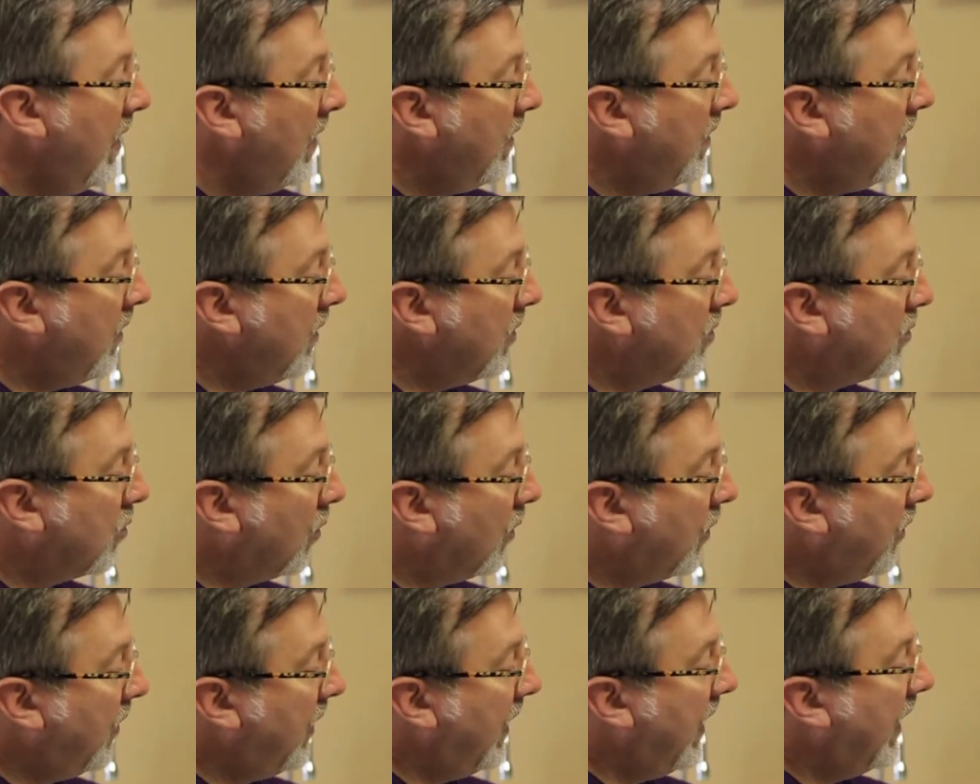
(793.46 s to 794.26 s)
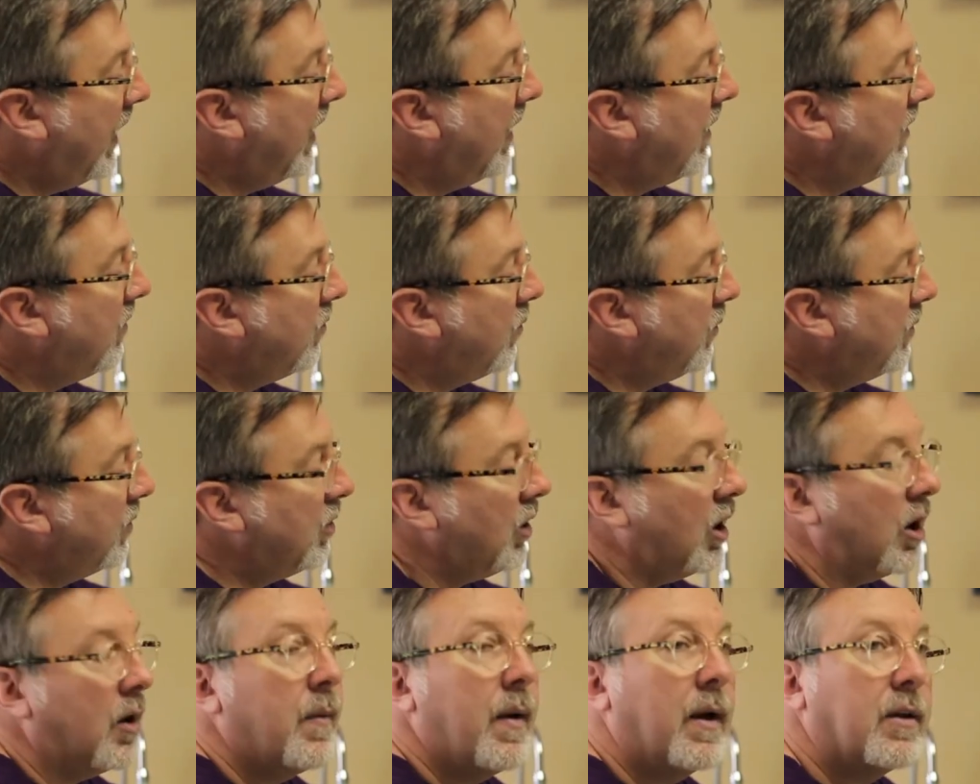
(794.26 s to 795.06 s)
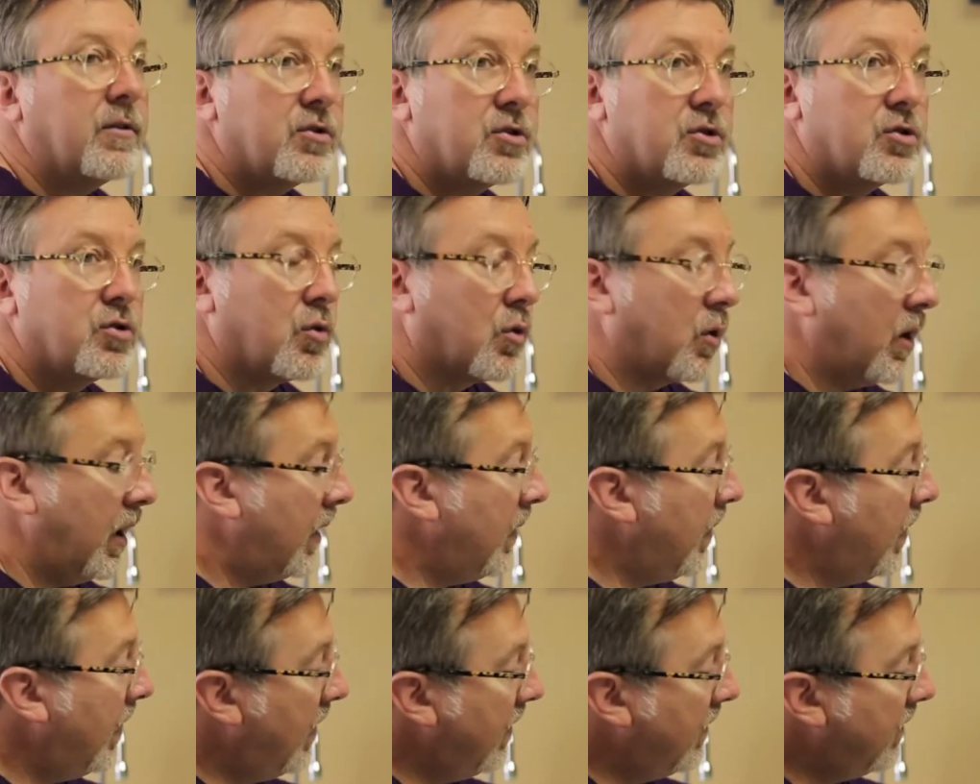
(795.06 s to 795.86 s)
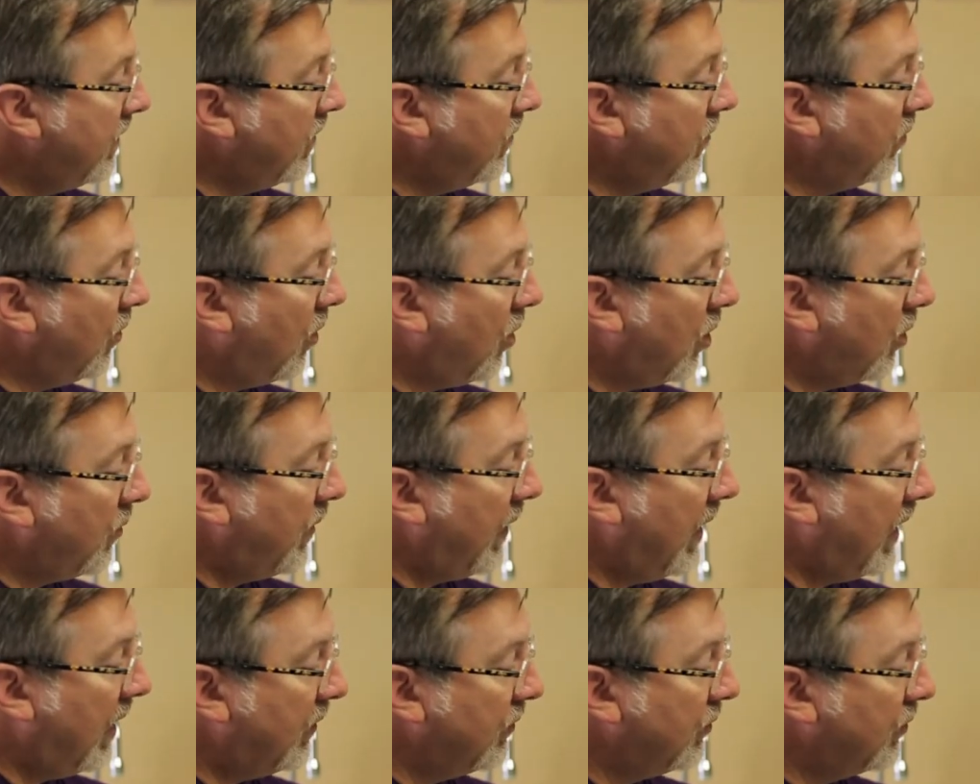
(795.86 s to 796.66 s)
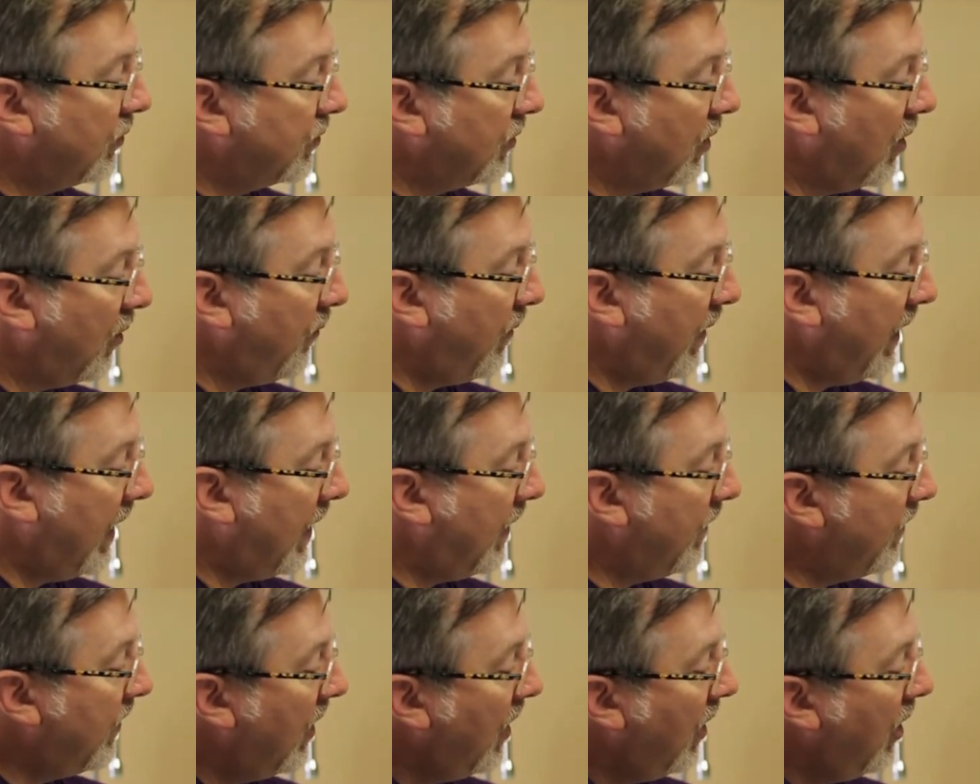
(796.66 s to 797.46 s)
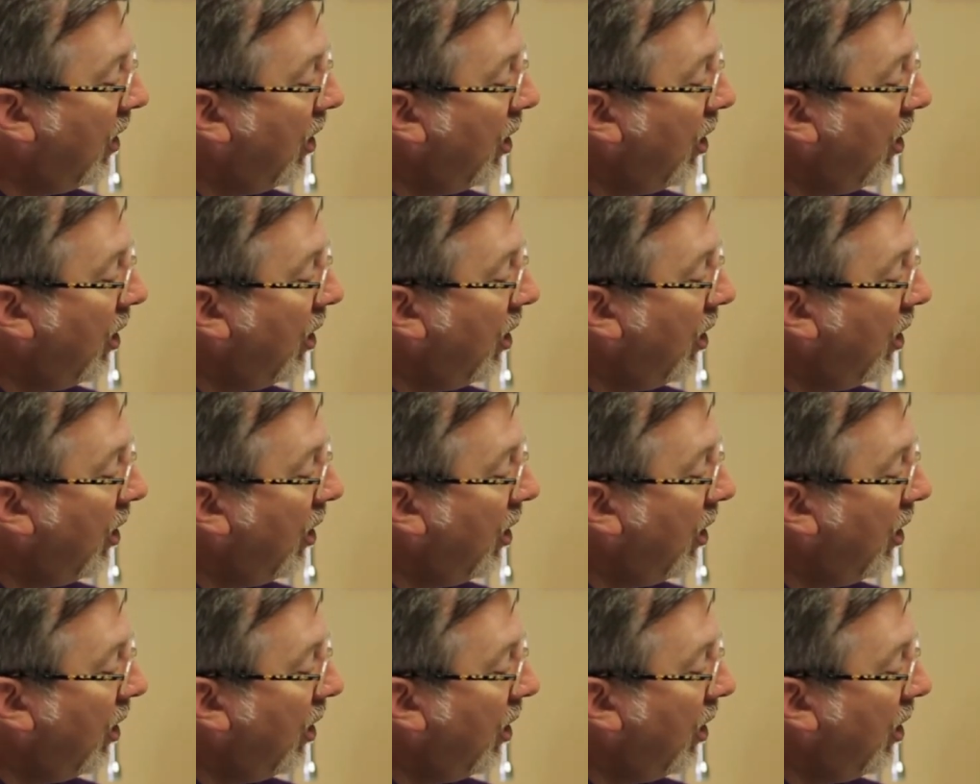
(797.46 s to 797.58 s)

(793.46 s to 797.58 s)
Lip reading: The other cool thing is, when we talk about snoring, this is your hard palate and your soft palate.